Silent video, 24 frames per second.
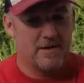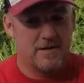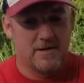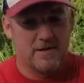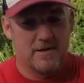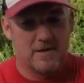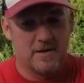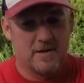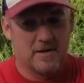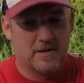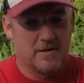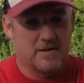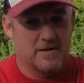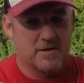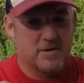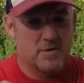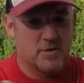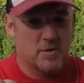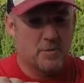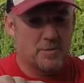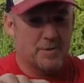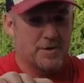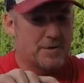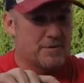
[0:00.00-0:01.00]
All right?
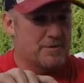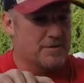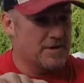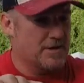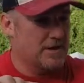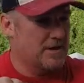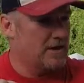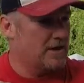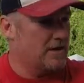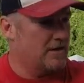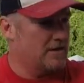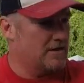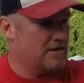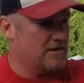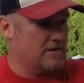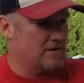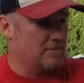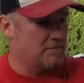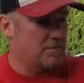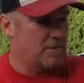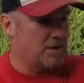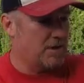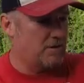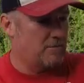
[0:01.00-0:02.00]
This is all we're using here.
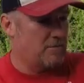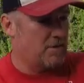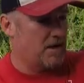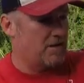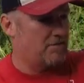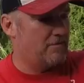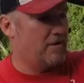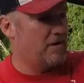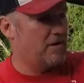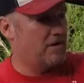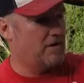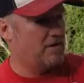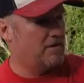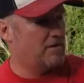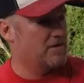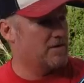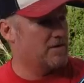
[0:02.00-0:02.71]
This is a medium heavy